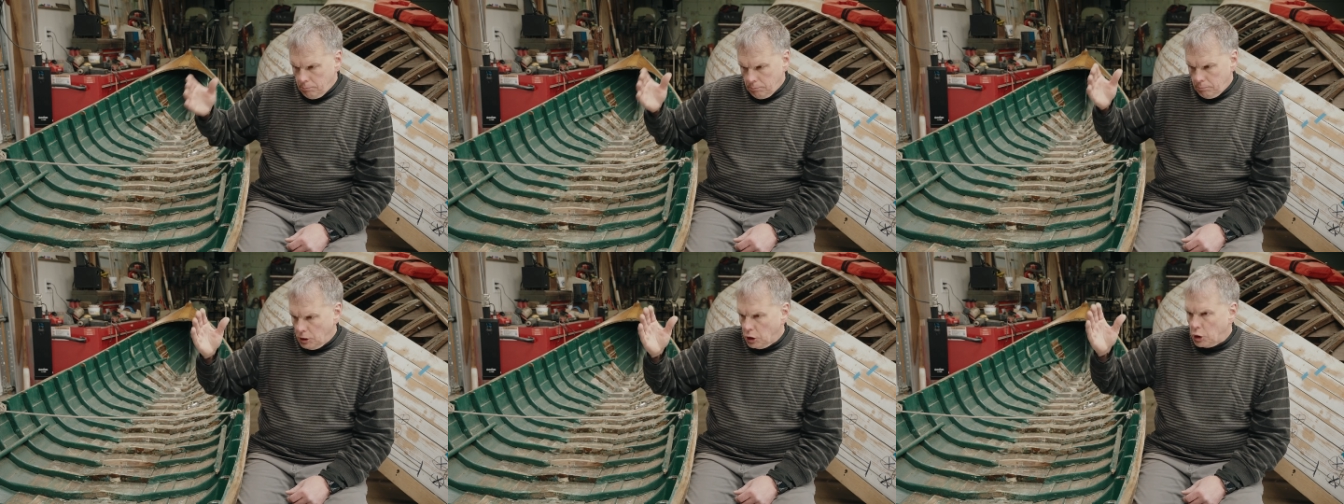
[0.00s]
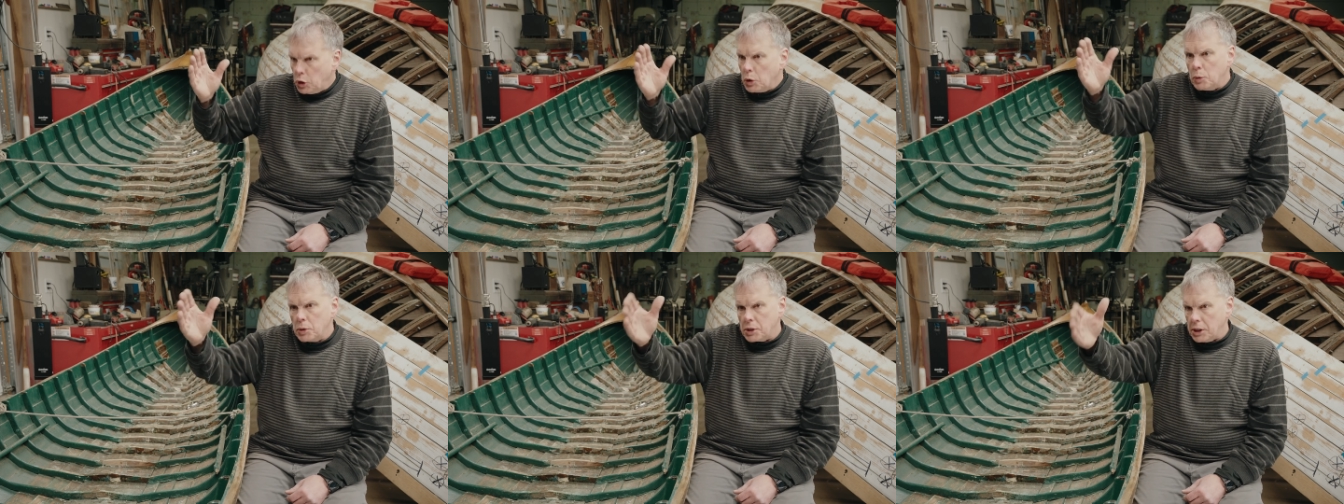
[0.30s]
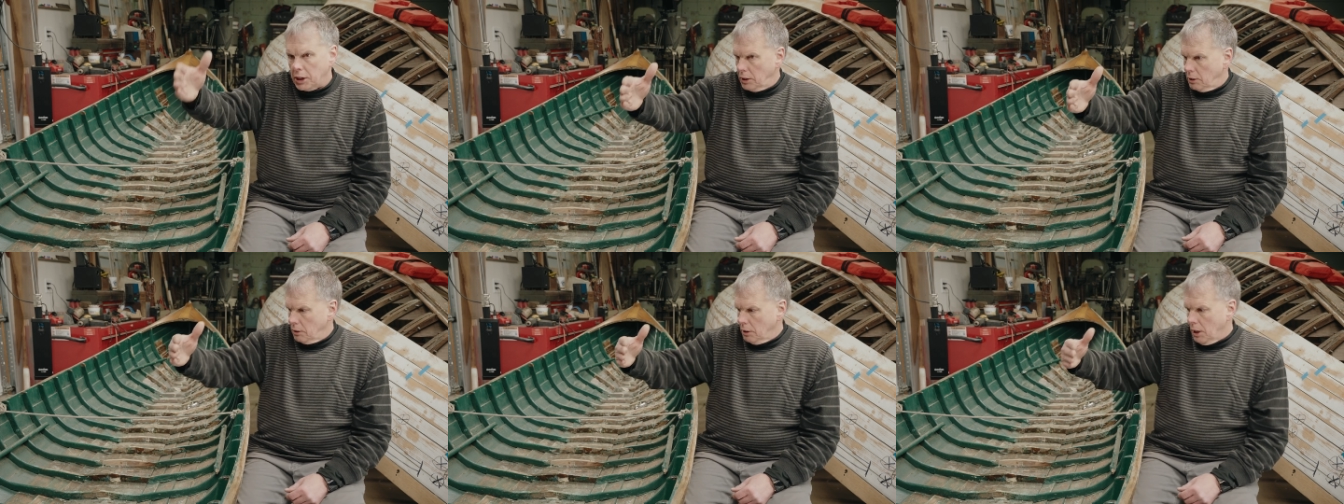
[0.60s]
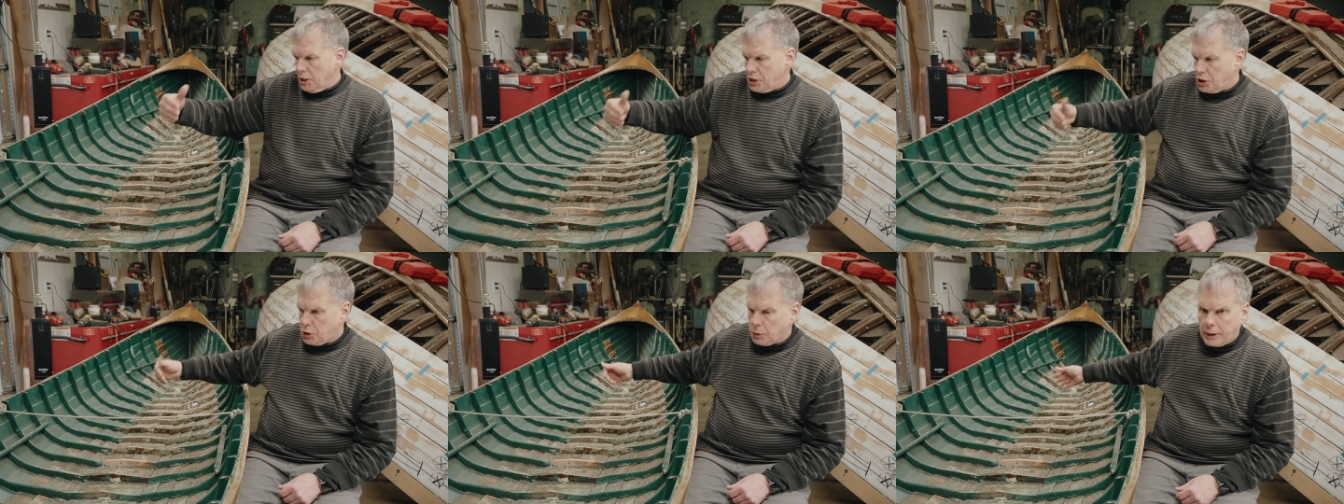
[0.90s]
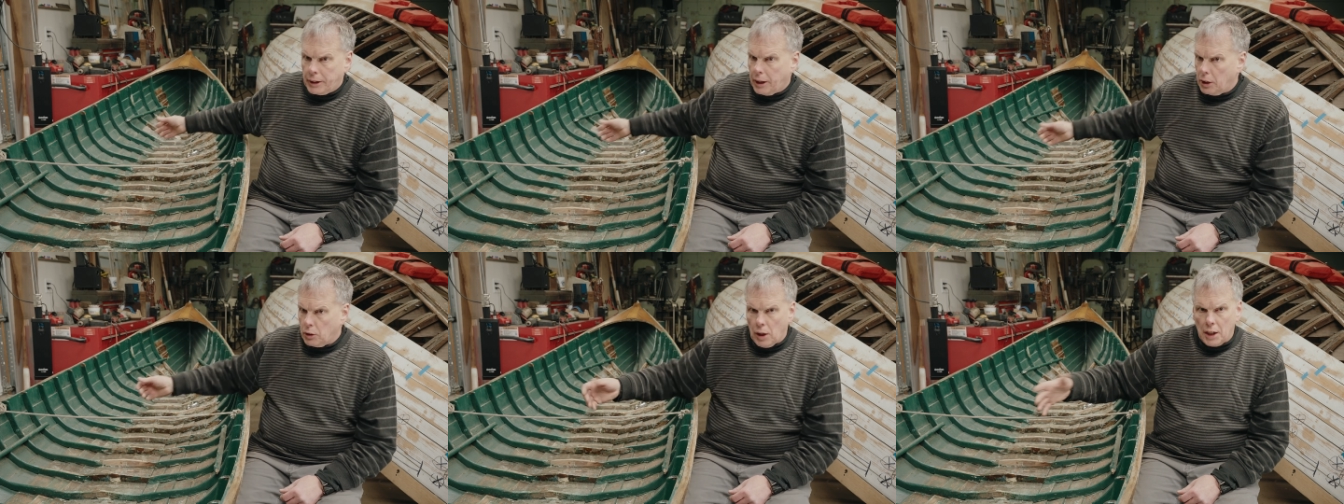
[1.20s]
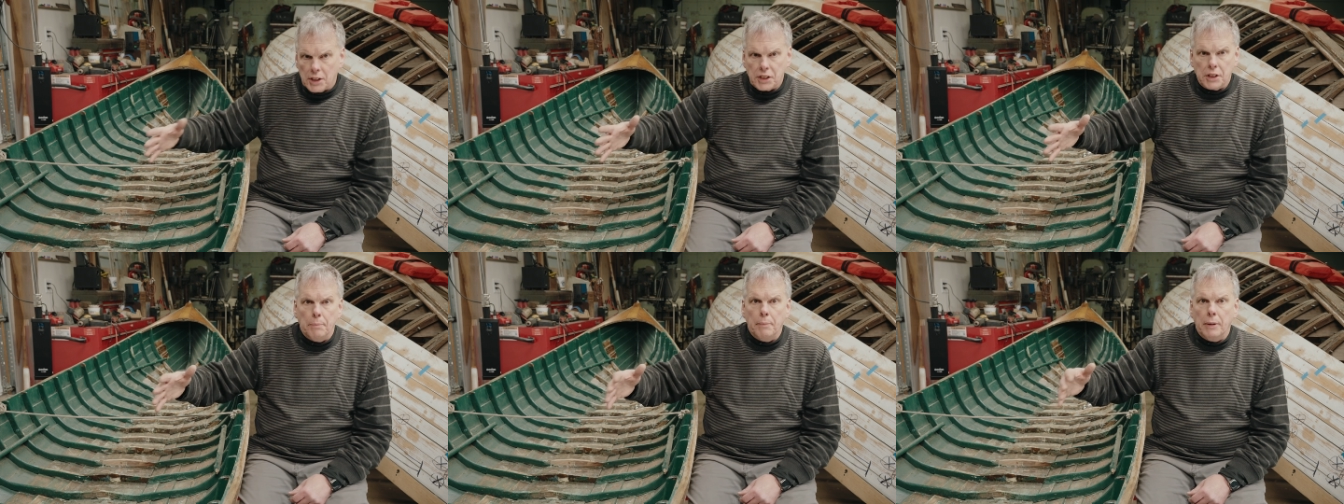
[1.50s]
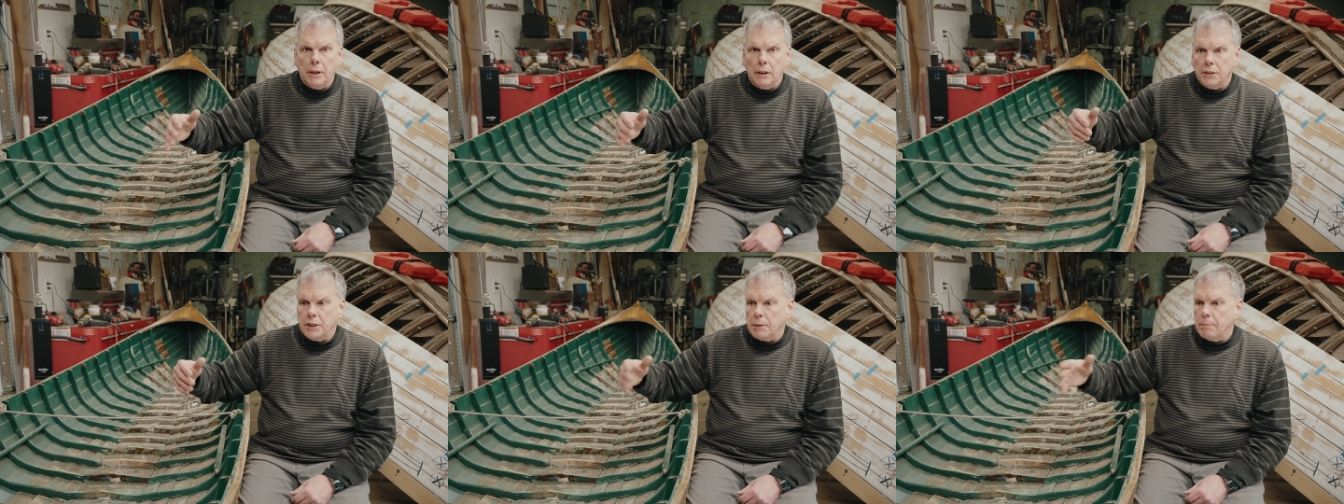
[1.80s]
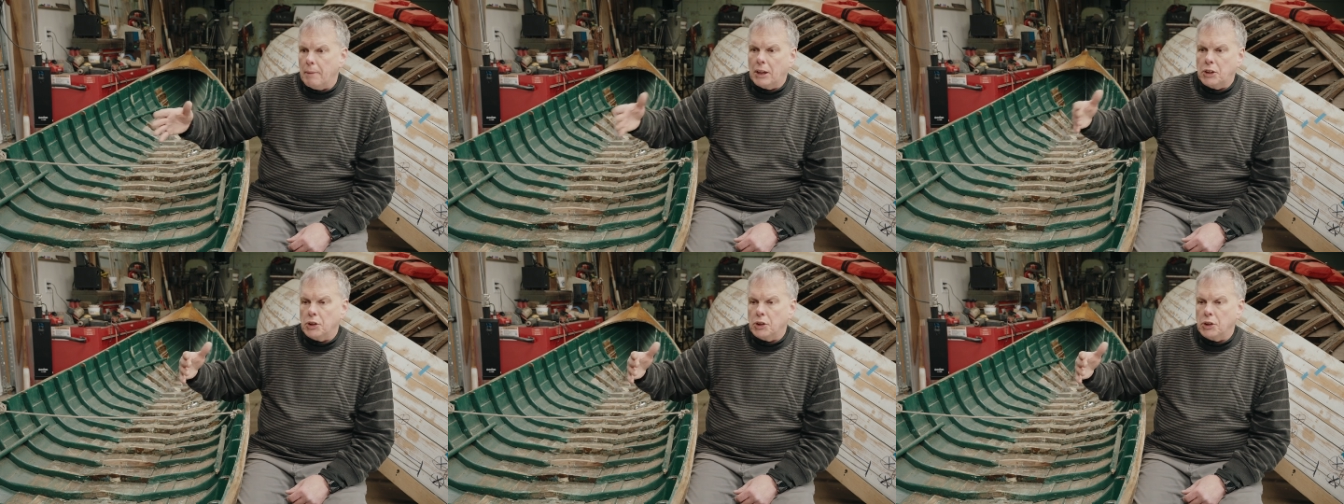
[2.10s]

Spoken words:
using a string across the middle to make